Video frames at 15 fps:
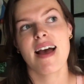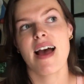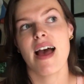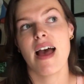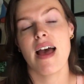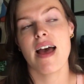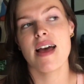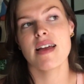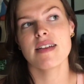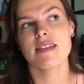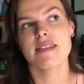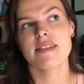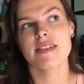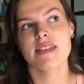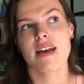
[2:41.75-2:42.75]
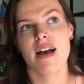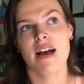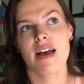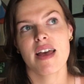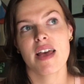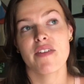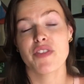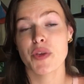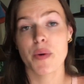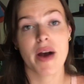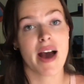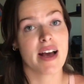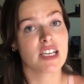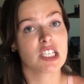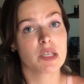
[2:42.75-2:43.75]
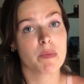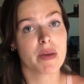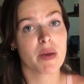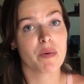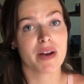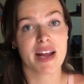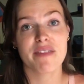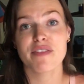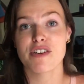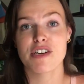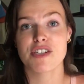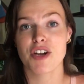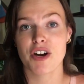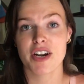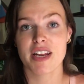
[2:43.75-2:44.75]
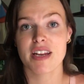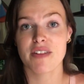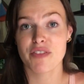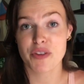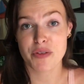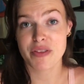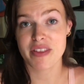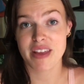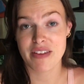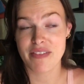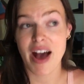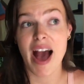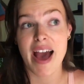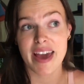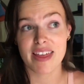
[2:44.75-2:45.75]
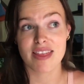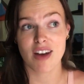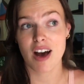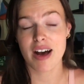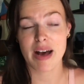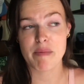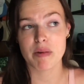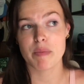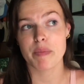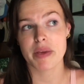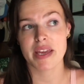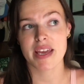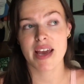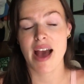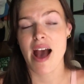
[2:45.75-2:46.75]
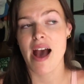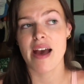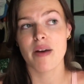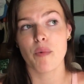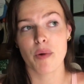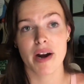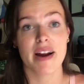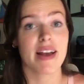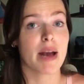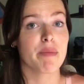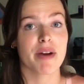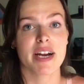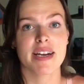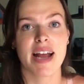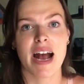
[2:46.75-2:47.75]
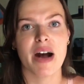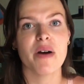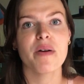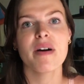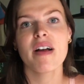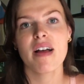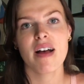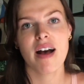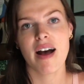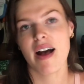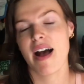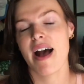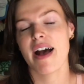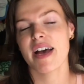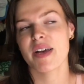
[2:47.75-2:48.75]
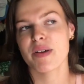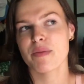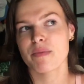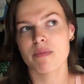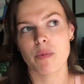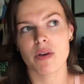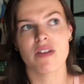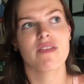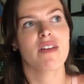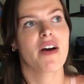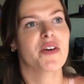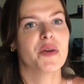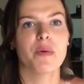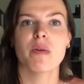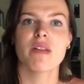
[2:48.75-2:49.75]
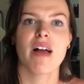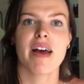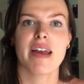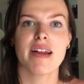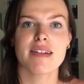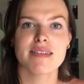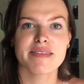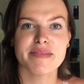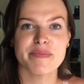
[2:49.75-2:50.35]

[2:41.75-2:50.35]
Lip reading: And if you asked me when I first started if I thought I would be at where I am right now, I would have thought you were lying.